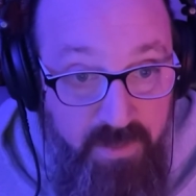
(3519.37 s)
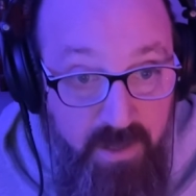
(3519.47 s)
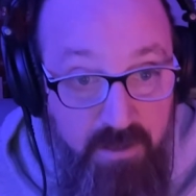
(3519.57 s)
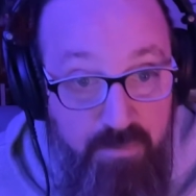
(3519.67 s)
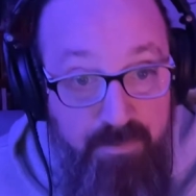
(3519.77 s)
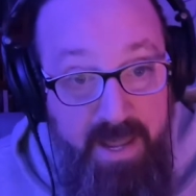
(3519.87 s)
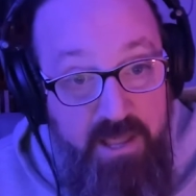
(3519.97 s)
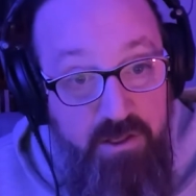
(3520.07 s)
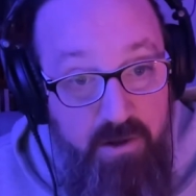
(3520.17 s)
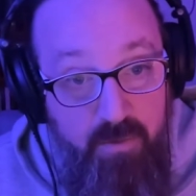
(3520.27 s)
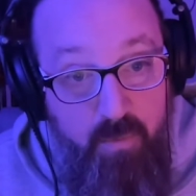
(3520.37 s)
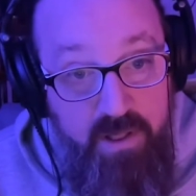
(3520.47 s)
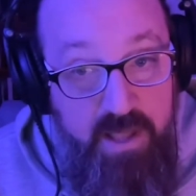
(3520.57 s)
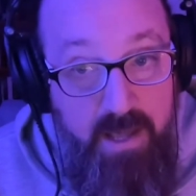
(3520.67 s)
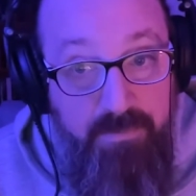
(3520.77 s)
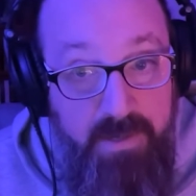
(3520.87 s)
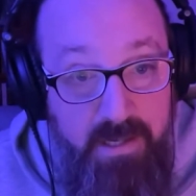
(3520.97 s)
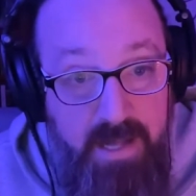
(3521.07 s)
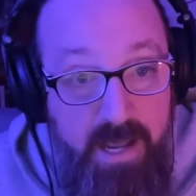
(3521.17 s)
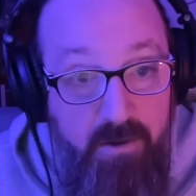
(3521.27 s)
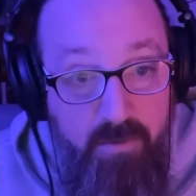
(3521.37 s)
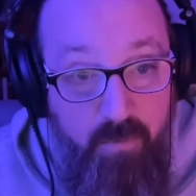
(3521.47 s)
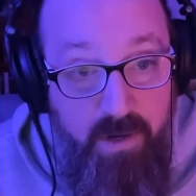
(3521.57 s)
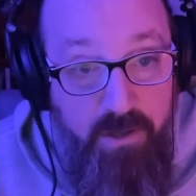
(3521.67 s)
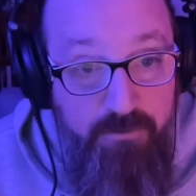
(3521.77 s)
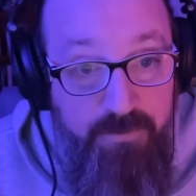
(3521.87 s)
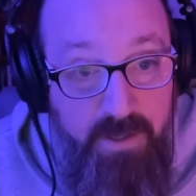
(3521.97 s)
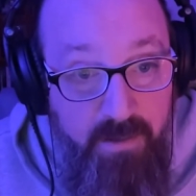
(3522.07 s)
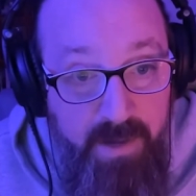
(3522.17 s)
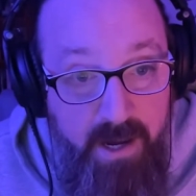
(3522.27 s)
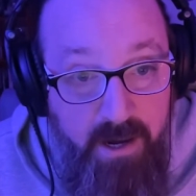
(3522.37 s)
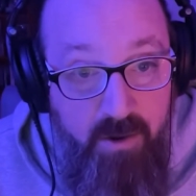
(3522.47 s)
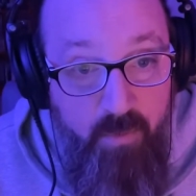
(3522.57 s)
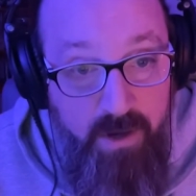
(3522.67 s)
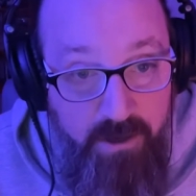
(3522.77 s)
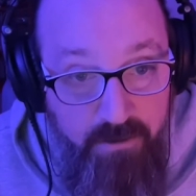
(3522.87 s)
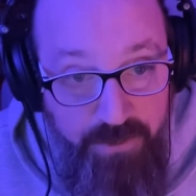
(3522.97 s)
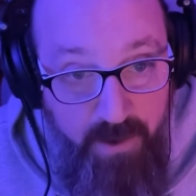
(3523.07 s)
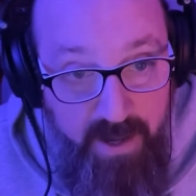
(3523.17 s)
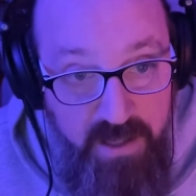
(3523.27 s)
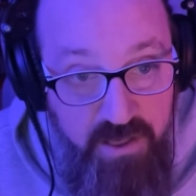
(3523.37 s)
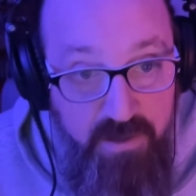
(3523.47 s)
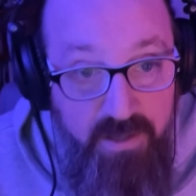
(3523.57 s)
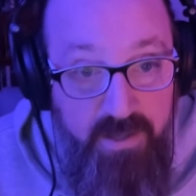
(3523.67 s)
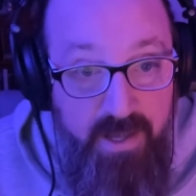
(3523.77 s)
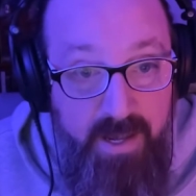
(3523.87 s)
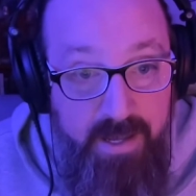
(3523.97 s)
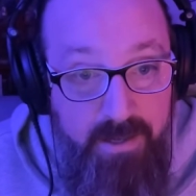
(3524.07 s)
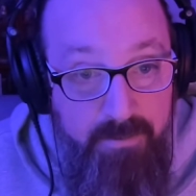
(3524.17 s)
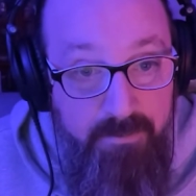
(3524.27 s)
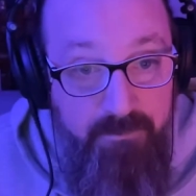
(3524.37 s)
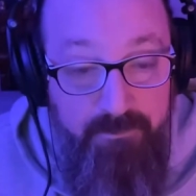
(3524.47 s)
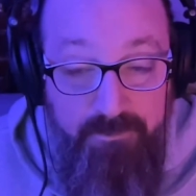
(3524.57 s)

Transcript: Yeah. It's based on what's happening now, and what do you feel about it, and what are your thoughts? And,